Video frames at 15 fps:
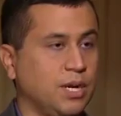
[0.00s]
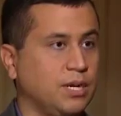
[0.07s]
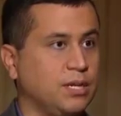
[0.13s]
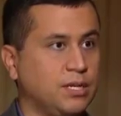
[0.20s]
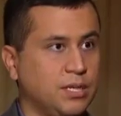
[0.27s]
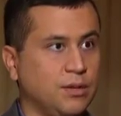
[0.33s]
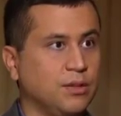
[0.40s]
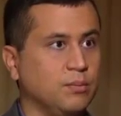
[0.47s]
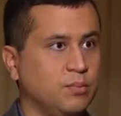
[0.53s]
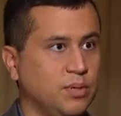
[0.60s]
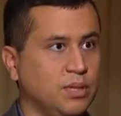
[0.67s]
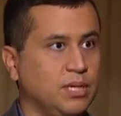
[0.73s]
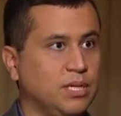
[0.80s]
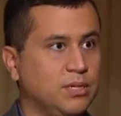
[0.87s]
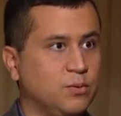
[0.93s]
I could tell the
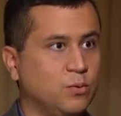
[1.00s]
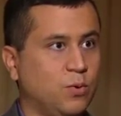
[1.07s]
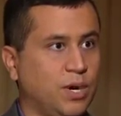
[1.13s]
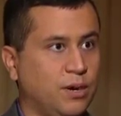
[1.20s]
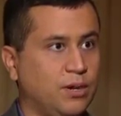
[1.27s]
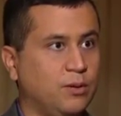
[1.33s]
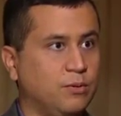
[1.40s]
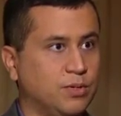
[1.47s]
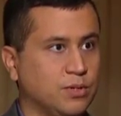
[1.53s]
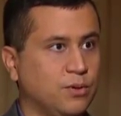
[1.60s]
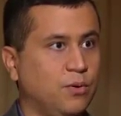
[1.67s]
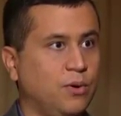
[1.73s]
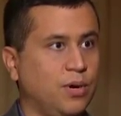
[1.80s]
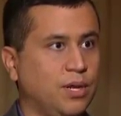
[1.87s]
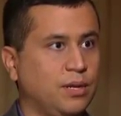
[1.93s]
police where he was
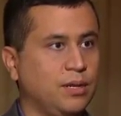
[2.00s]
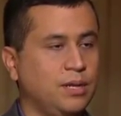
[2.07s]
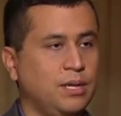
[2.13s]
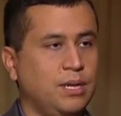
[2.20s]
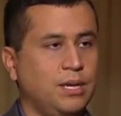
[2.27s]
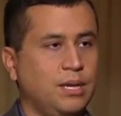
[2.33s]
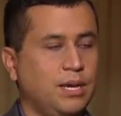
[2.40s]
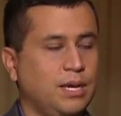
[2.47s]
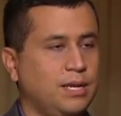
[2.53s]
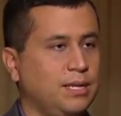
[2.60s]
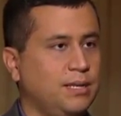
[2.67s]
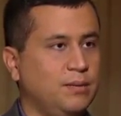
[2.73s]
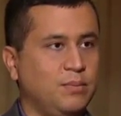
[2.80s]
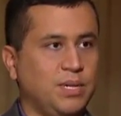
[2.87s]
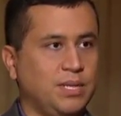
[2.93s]
going. I
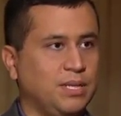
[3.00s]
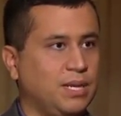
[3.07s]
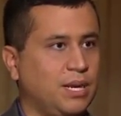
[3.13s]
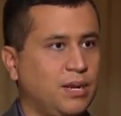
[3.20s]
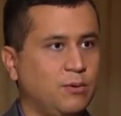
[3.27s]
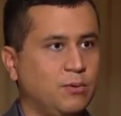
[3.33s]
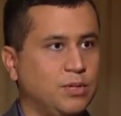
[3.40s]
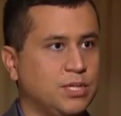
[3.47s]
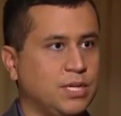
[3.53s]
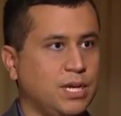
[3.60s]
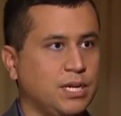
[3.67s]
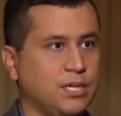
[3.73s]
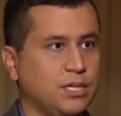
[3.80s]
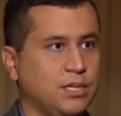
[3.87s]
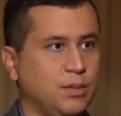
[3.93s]
didn't mean that I was
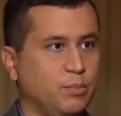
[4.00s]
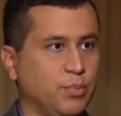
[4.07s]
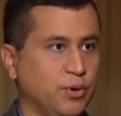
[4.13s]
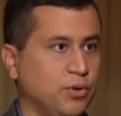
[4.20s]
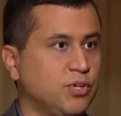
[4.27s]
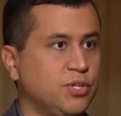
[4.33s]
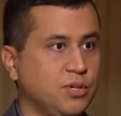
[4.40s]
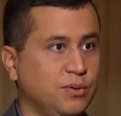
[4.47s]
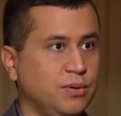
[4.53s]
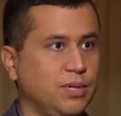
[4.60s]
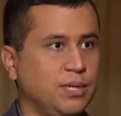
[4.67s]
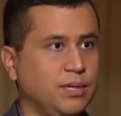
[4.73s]
actually pursuing